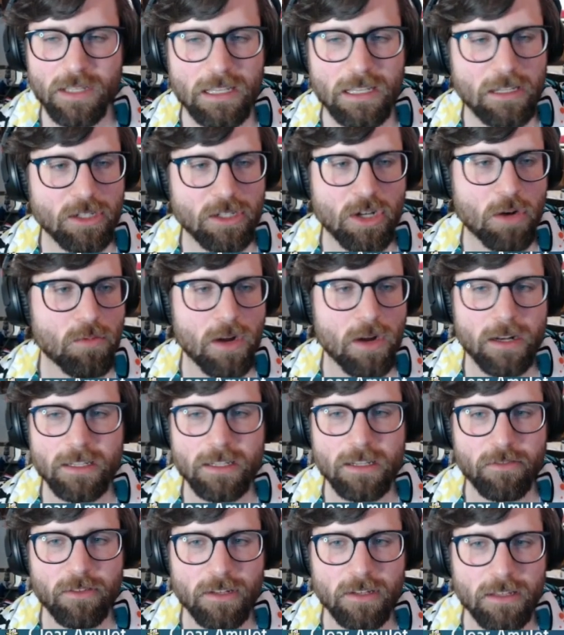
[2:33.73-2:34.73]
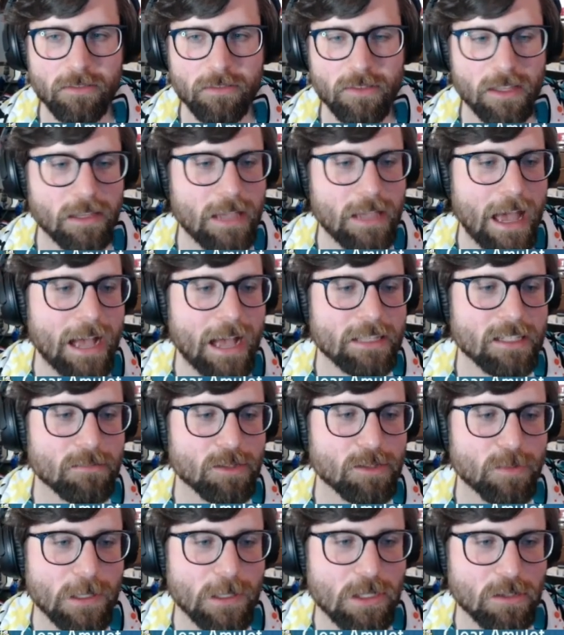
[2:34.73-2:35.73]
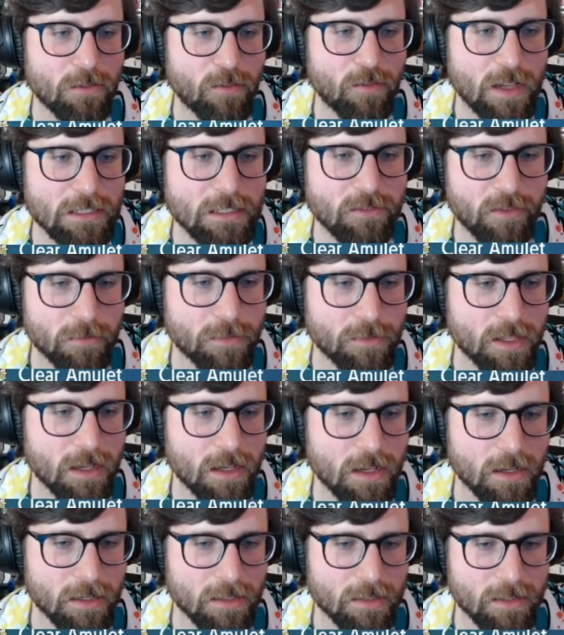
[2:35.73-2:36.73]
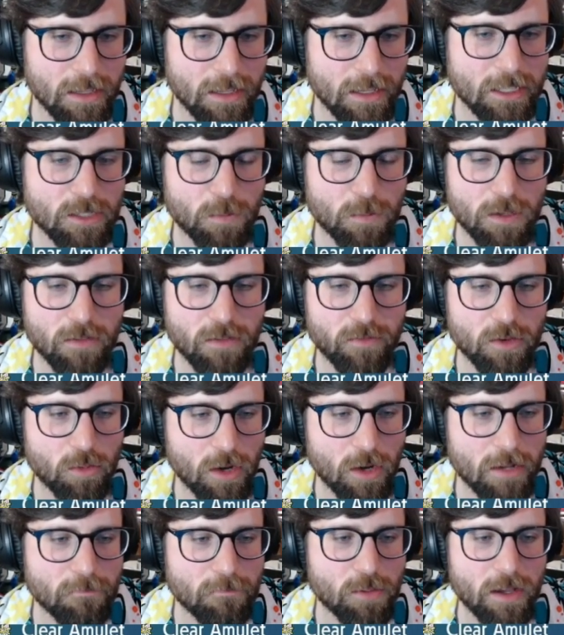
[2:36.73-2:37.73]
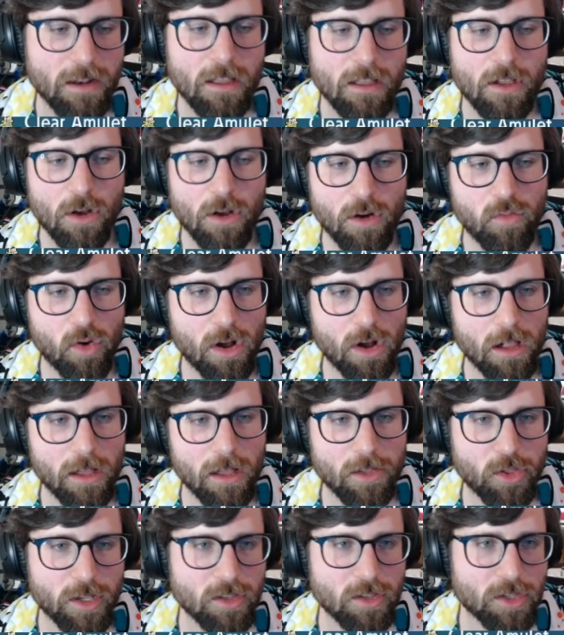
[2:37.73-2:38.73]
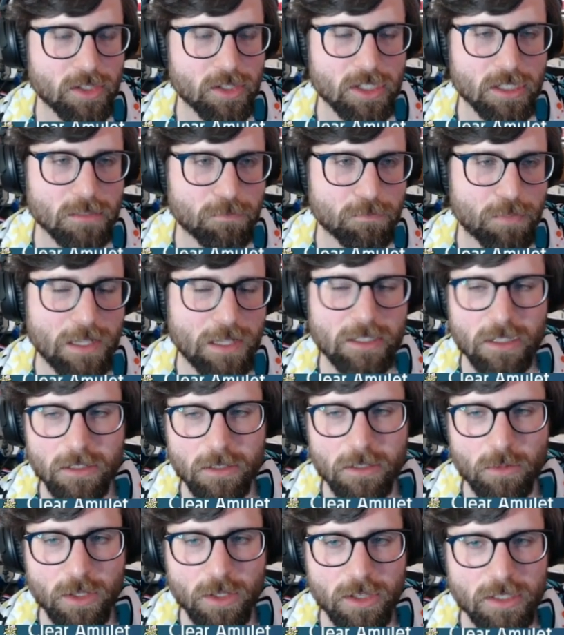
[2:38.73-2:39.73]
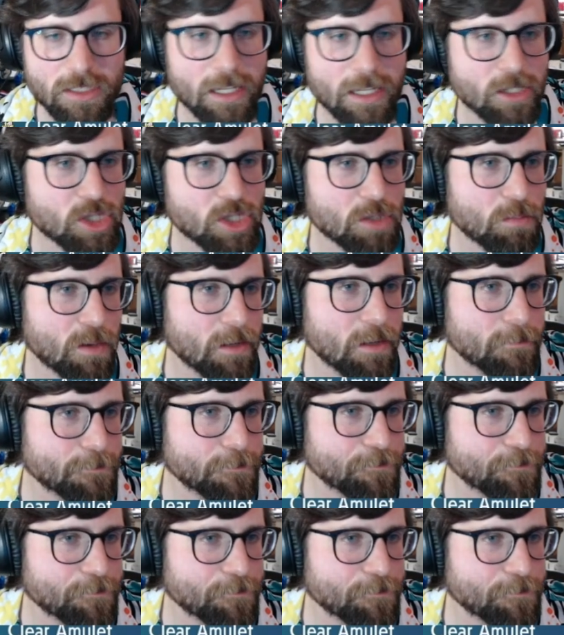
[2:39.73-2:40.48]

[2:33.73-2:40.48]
don't run a different. Add some special defense from the HP if you want, but overall, I think this is basically what the set should be.